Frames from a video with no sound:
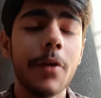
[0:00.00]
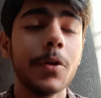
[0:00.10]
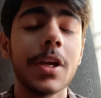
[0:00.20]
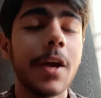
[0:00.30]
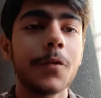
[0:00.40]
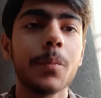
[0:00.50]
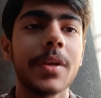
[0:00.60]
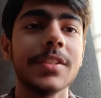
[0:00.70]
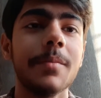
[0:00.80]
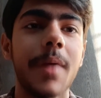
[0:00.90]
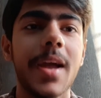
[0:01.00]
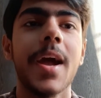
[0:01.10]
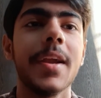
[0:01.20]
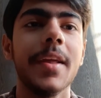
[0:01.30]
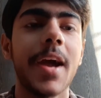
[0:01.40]
I would love to present my
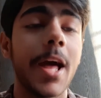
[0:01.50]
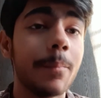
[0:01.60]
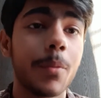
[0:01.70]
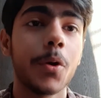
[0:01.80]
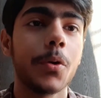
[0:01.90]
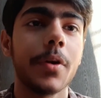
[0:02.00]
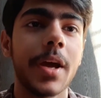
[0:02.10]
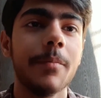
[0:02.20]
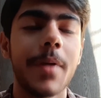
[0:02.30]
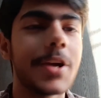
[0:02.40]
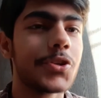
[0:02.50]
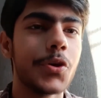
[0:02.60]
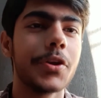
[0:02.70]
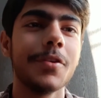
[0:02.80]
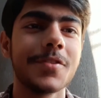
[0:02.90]
idea and prototype by
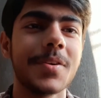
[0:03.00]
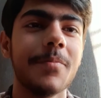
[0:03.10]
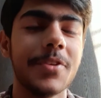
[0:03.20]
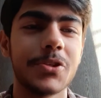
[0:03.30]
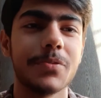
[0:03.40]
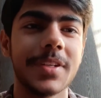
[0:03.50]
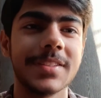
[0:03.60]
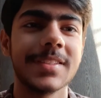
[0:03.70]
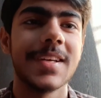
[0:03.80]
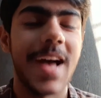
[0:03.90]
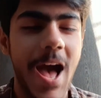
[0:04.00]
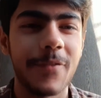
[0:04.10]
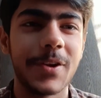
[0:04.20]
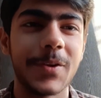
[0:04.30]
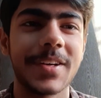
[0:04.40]
showing you some visuals. Have
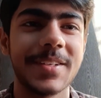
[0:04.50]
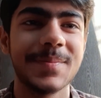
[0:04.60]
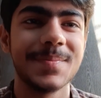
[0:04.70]
a look.